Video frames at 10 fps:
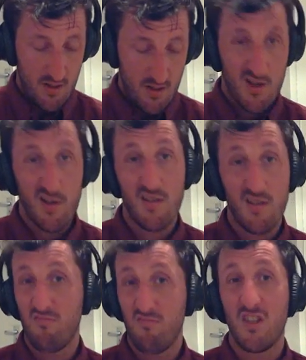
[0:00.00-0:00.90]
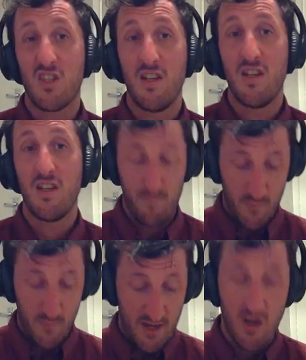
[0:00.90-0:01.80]
because there's
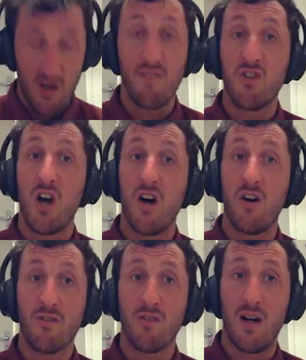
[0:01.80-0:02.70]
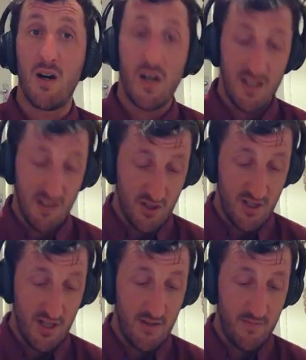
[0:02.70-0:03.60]
been a lot of Charles throughout our
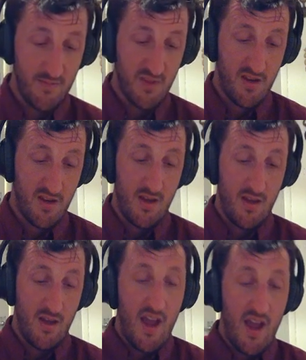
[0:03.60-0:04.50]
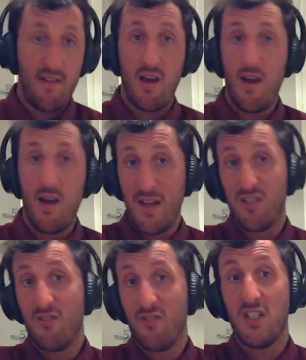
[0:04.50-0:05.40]
history, and I
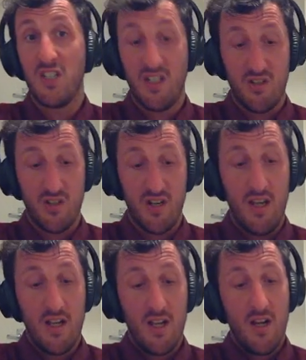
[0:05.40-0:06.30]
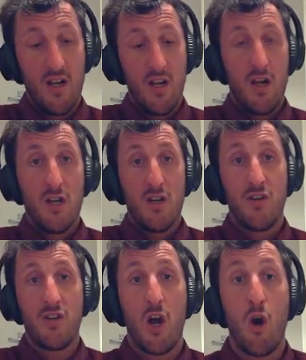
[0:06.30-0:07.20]
imagine French history.
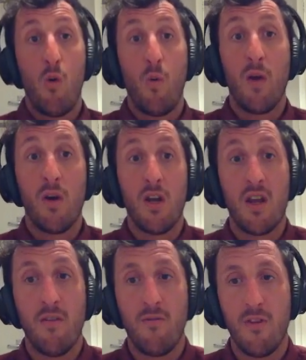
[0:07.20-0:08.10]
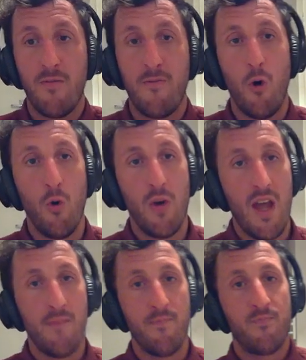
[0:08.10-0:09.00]
So we were looking for the full
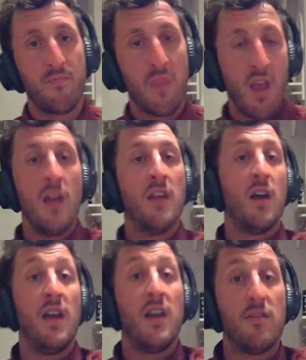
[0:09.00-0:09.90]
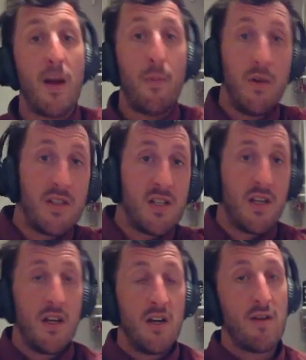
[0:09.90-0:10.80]
name. So here are your rappers.
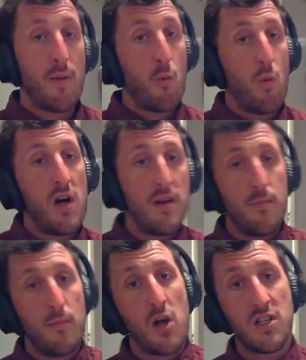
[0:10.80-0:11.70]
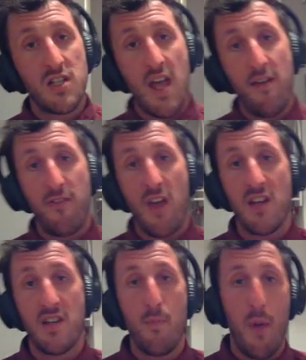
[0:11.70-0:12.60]
Rapper 1, Mos Def,
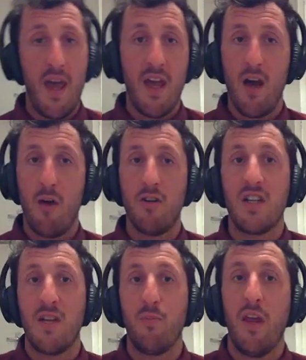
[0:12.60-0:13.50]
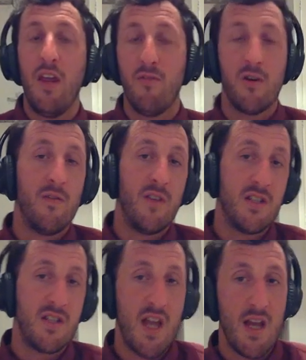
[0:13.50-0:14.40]
Yazin Bey. I'll accept either of
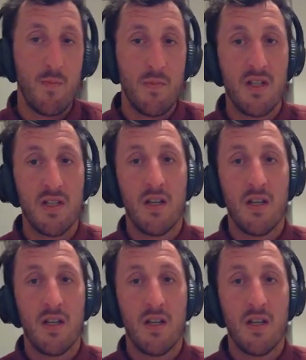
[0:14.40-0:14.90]
his names.